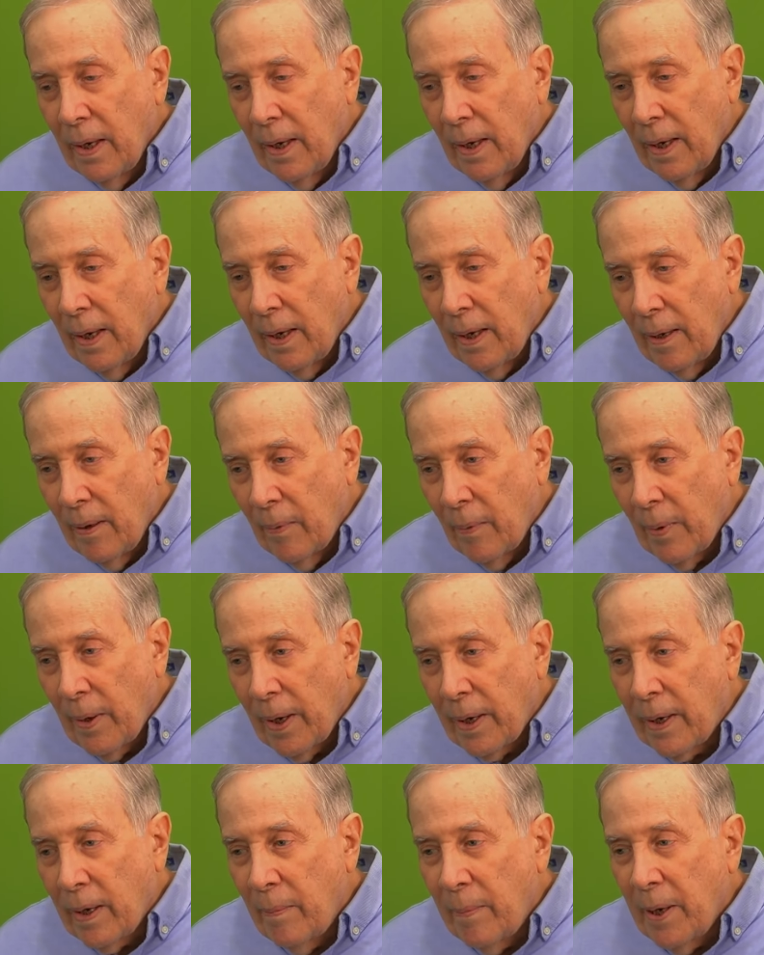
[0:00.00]
uh, when
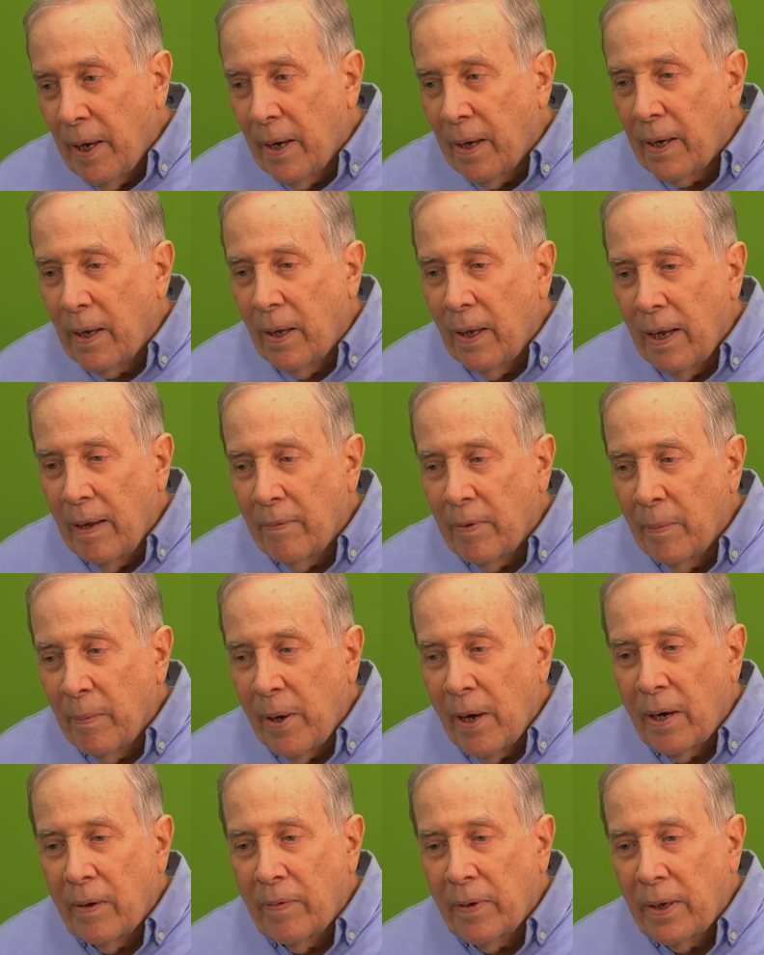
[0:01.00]
I come back, I'll have the
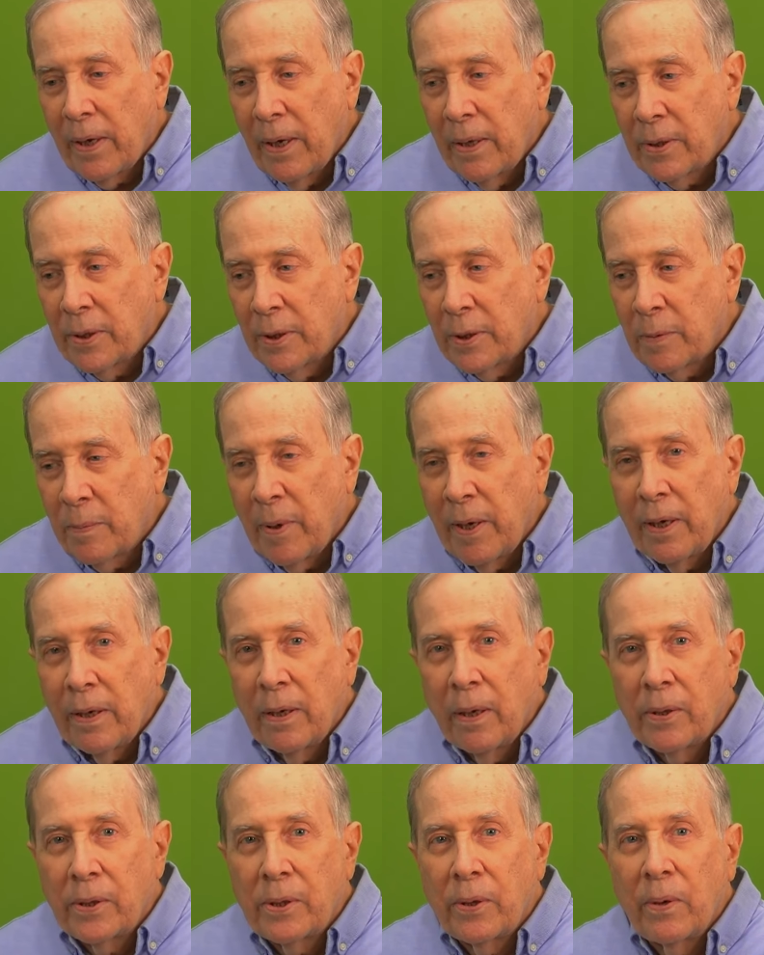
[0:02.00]
modifications made,
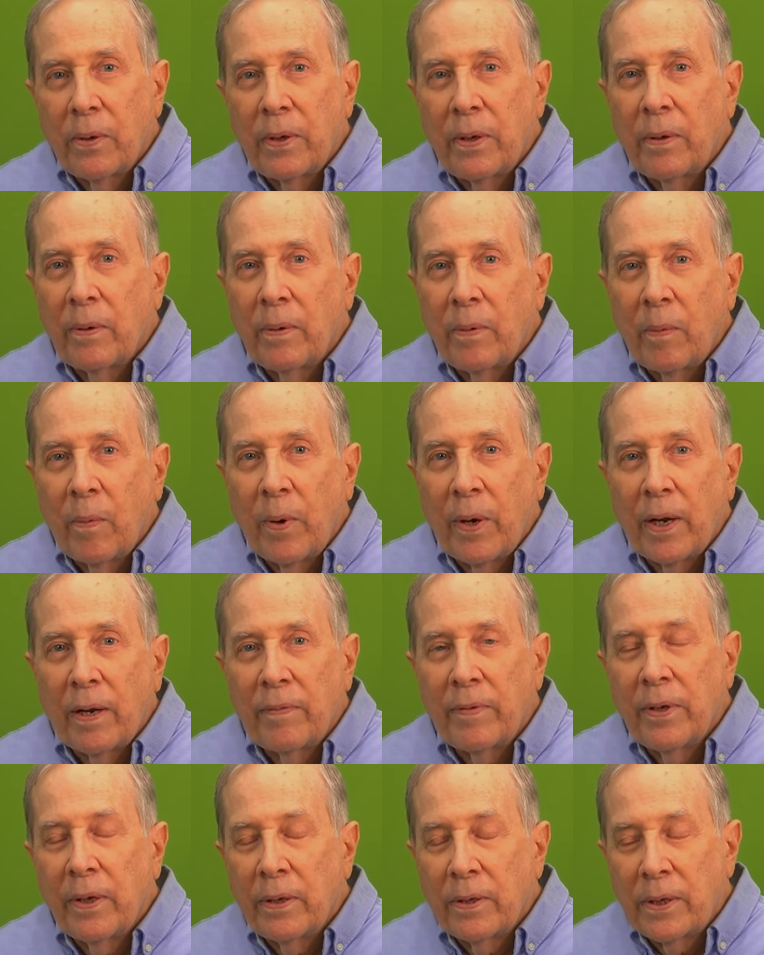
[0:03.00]
and I'll show you what
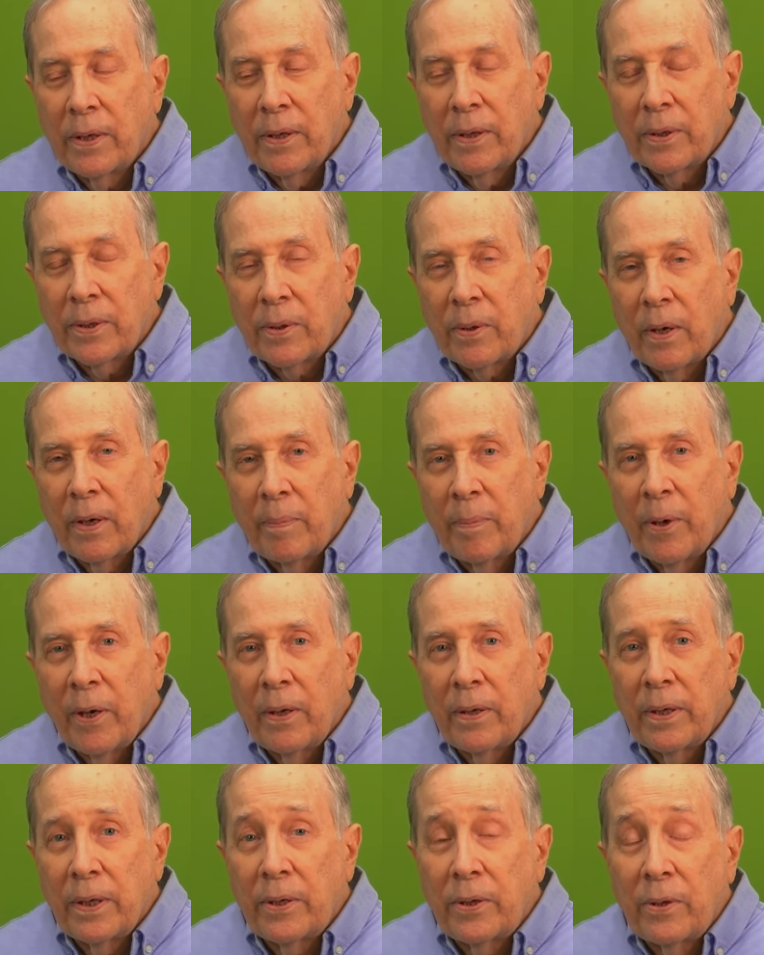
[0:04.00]
I've done to this
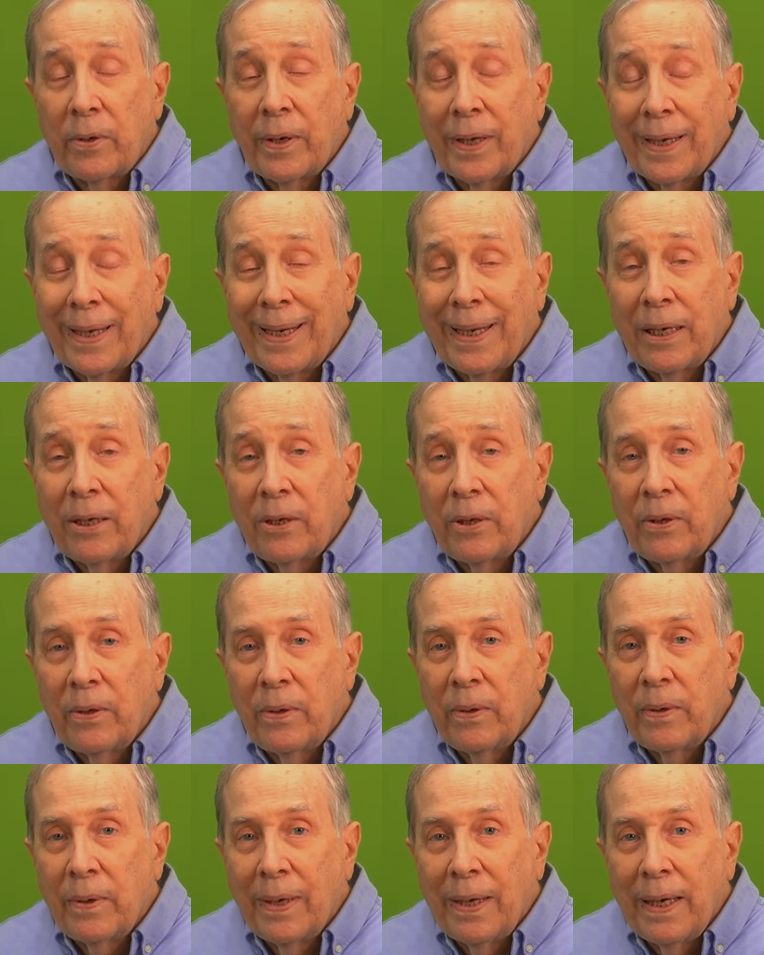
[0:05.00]
tripod to turn it
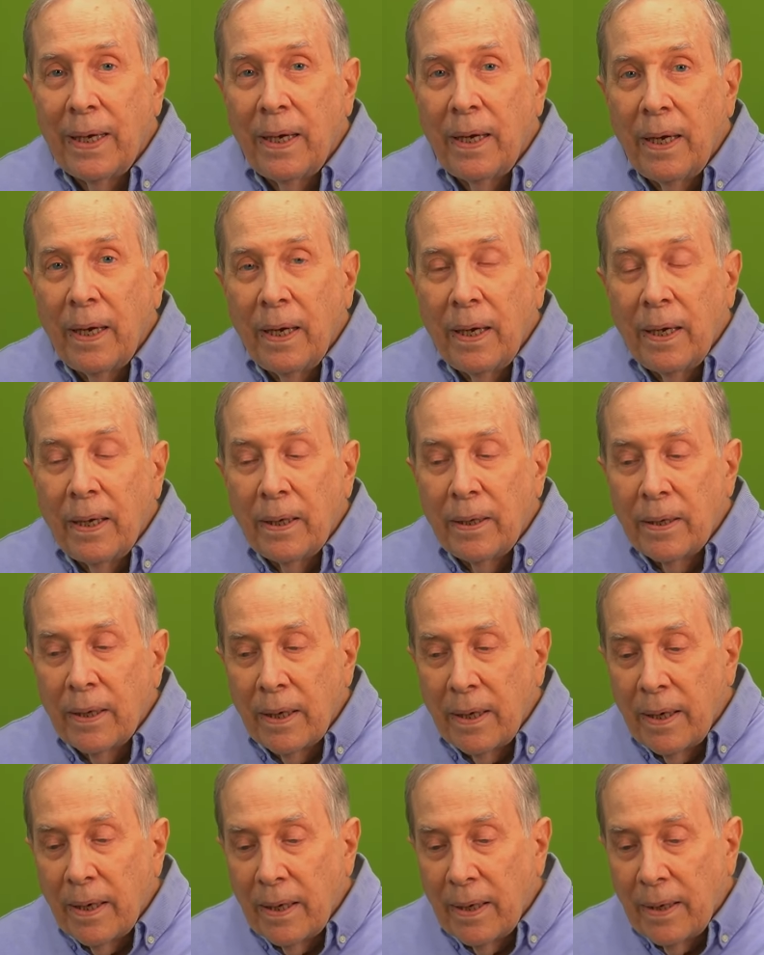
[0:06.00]
into
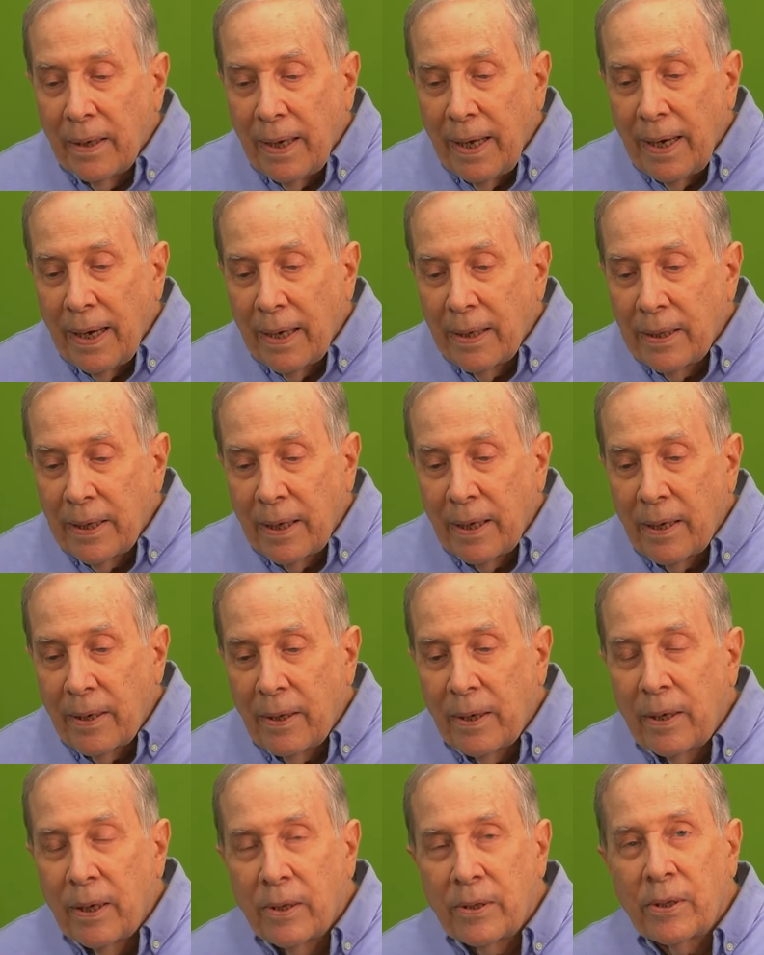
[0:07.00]
uh, an antenna
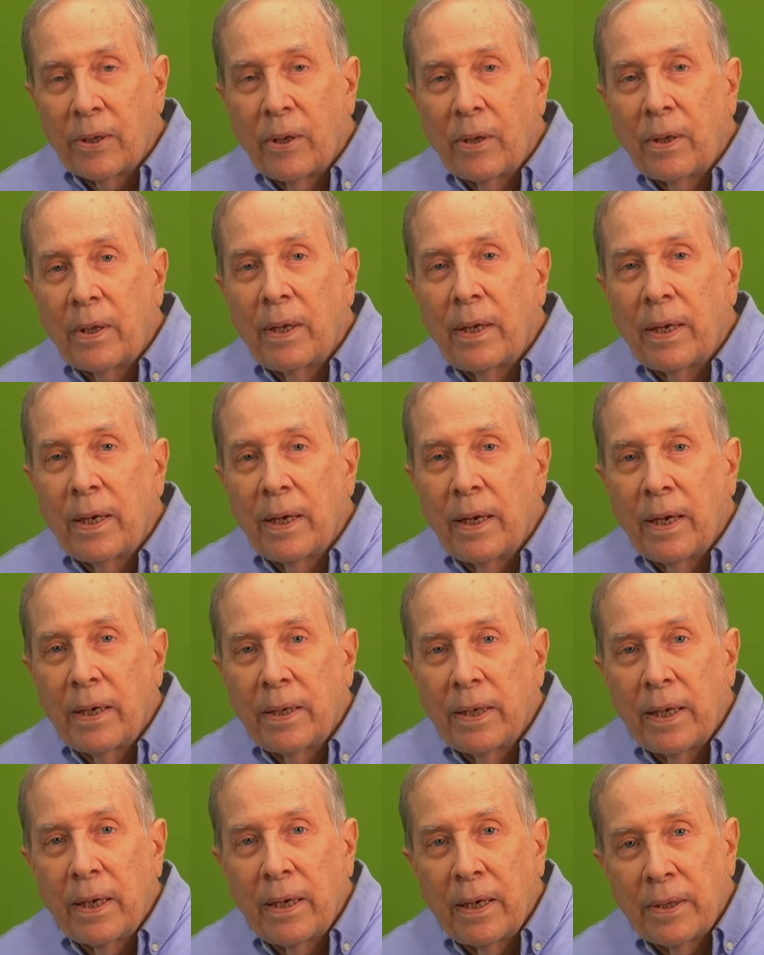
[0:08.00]
that doesn't look like an
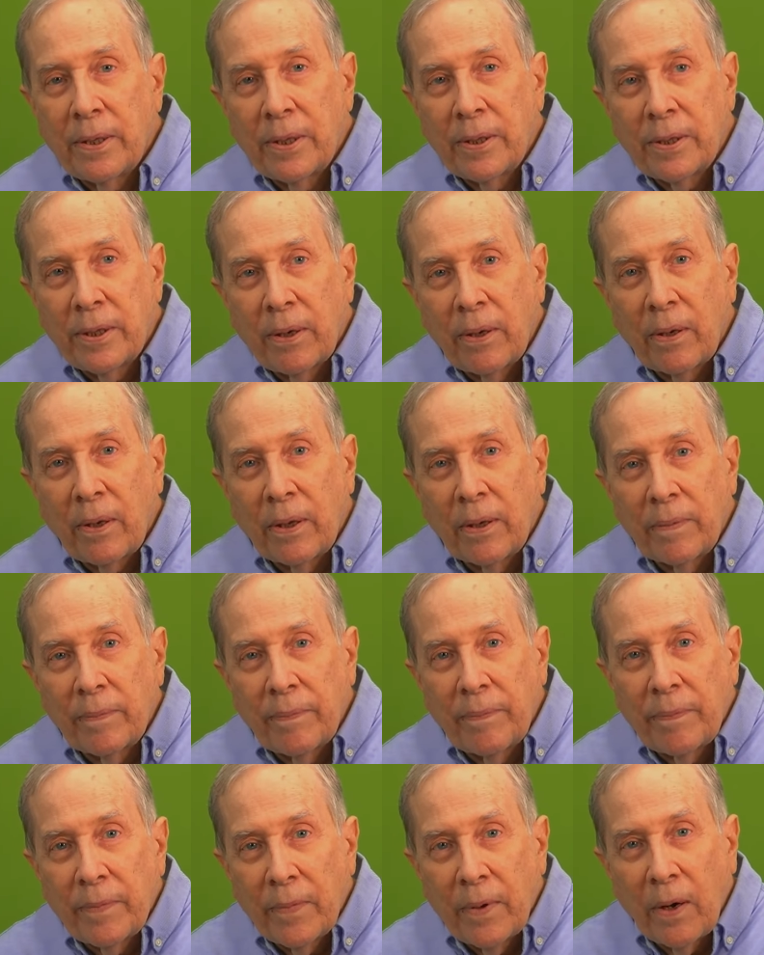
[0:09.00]
antenna necessarily.
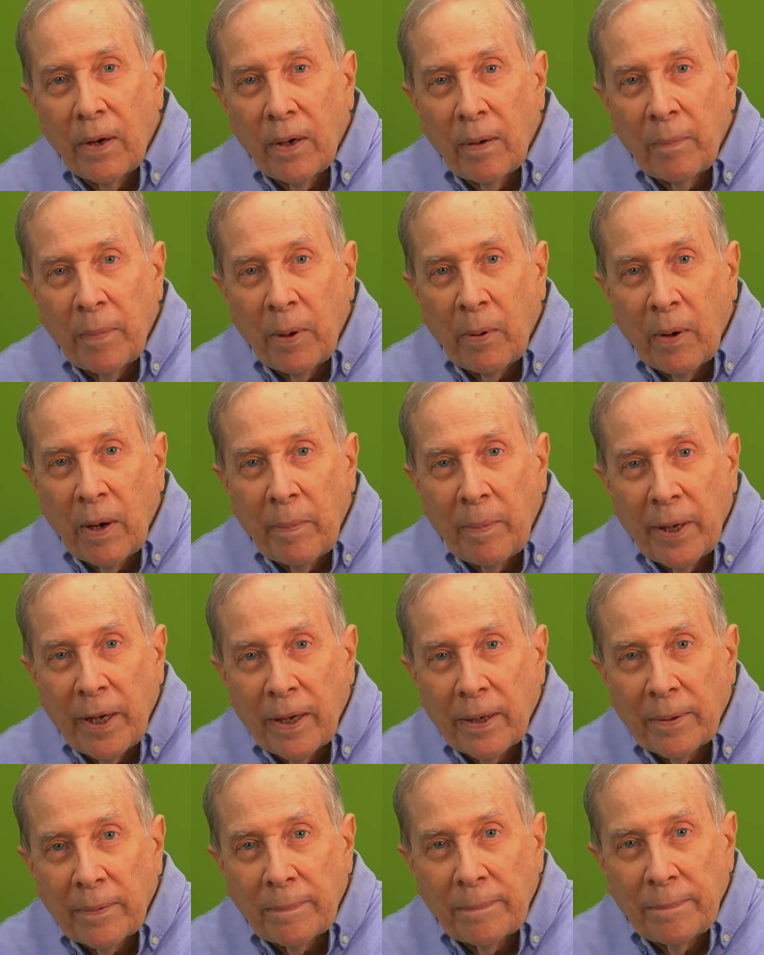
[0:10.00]
All right, be right back.